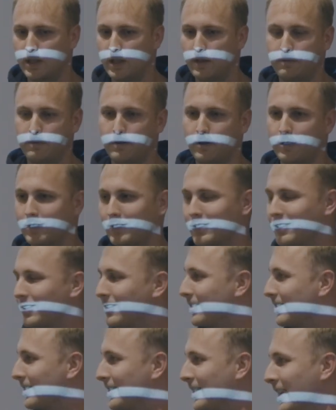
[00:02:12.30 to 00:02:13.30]
ETH
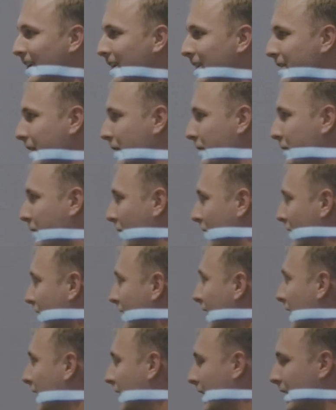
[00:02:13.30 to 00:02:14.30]
on Safe Wallet,
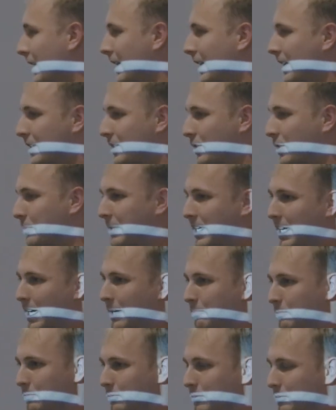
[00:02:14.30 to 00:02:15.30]
so it became